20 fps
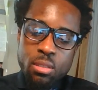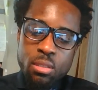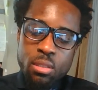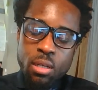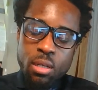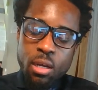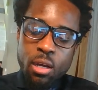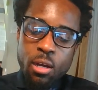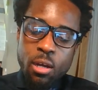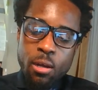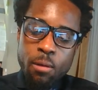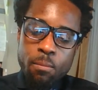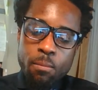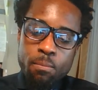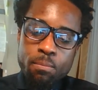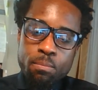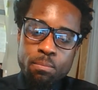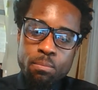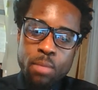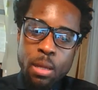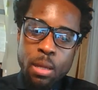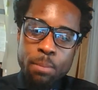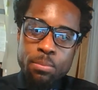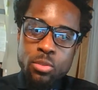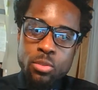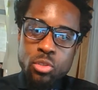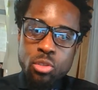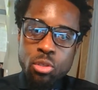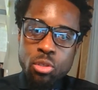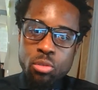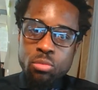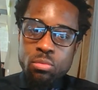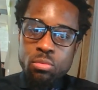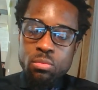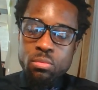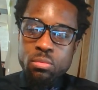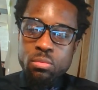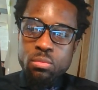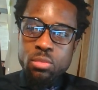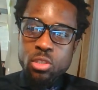uh, episode,
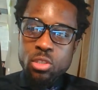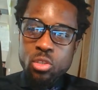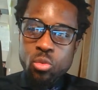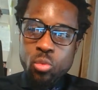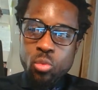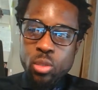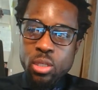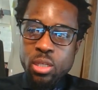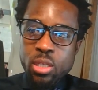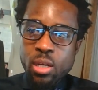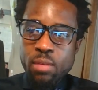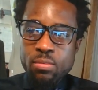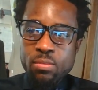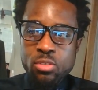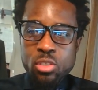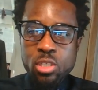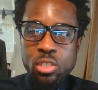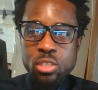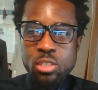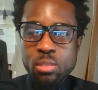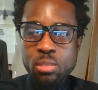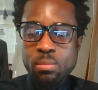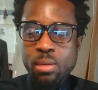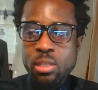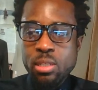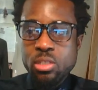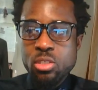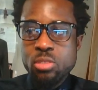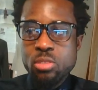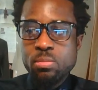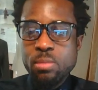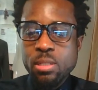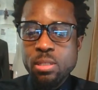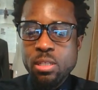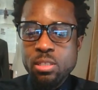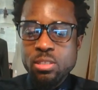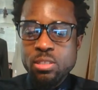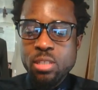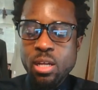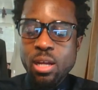this quick conversation about this
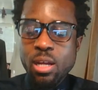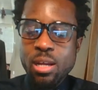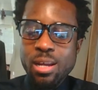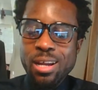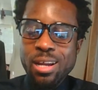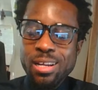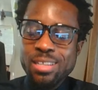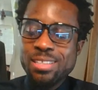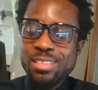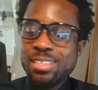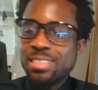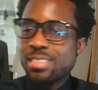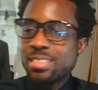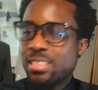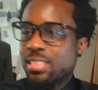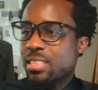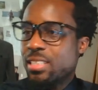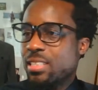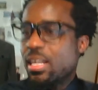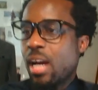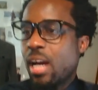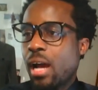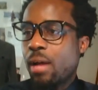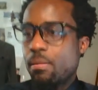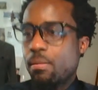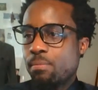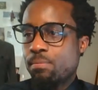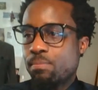because I connected the dot,